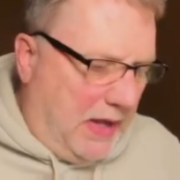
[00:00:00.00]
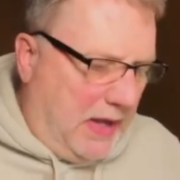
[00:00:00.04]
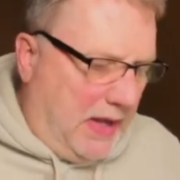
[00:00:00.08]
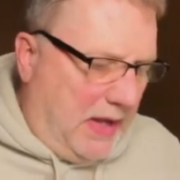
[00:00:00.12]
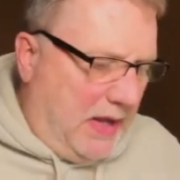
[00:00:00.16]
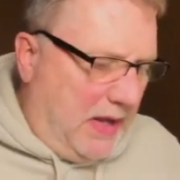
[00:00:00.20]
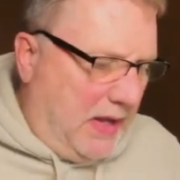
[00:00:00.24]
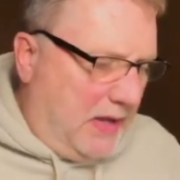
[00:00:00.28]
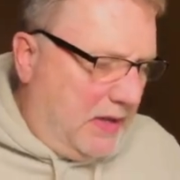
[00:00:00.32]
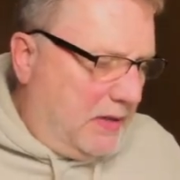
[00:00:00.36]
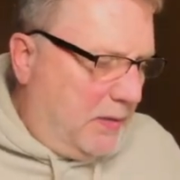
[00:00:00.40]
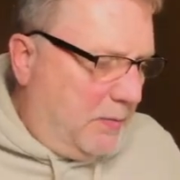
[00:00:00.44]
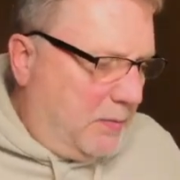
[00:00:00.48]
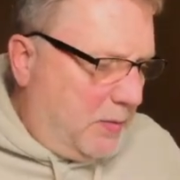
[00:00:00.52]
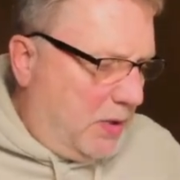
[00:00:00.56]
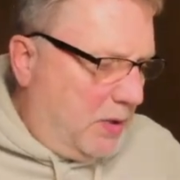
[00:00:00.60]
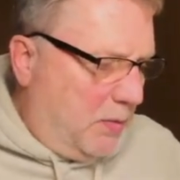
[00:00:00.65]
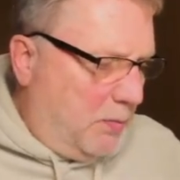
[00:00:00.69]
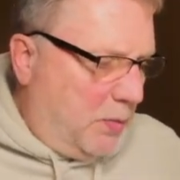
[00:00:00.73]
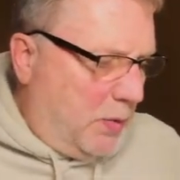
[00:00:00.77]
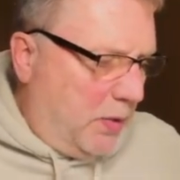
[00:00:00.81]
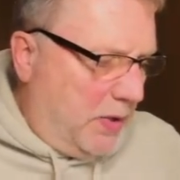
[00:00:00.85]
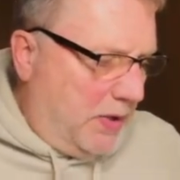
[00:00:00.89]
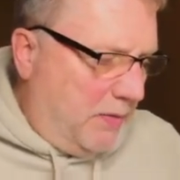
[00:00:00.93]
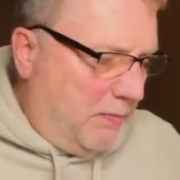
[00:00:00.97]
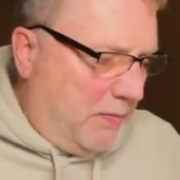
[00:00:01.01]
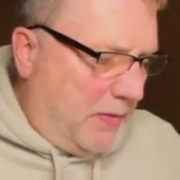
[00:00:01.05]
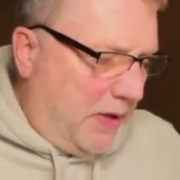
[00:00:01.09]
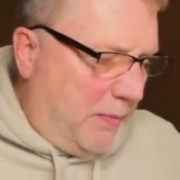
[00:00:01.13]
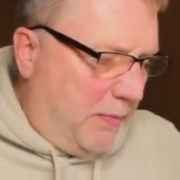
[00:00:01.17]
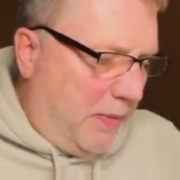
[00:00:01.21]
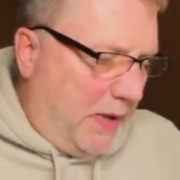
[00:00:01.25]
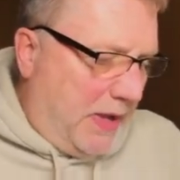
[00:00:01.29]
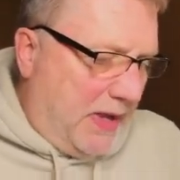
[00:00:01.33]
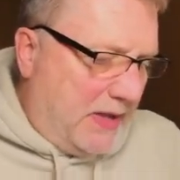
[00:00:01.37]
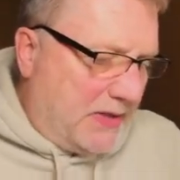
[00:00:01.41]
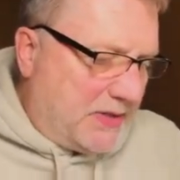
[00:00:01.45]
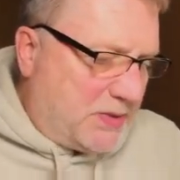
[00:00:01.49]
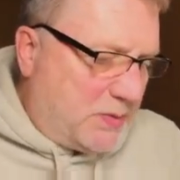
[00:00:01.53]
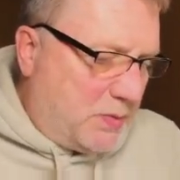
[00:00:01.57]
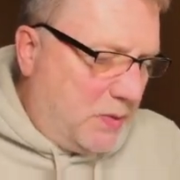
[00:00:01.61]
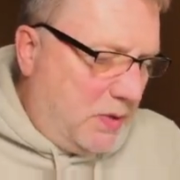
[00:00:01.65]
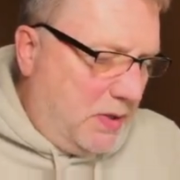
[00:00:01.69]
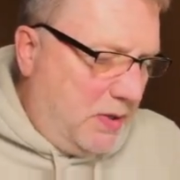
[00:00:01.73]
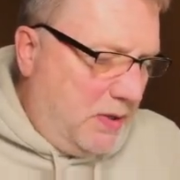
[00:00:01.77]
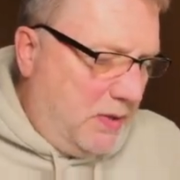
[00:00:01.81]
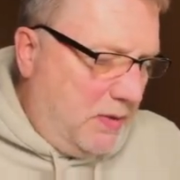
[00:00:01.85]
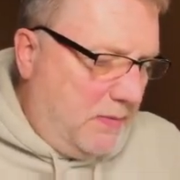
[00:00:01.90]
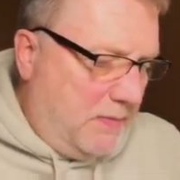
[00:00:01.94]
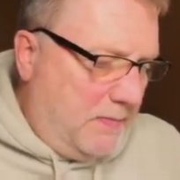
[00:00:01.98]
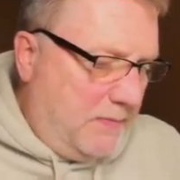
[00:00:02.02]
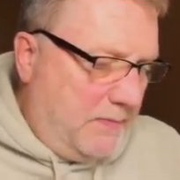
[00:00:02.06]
And I'm going to put in my password.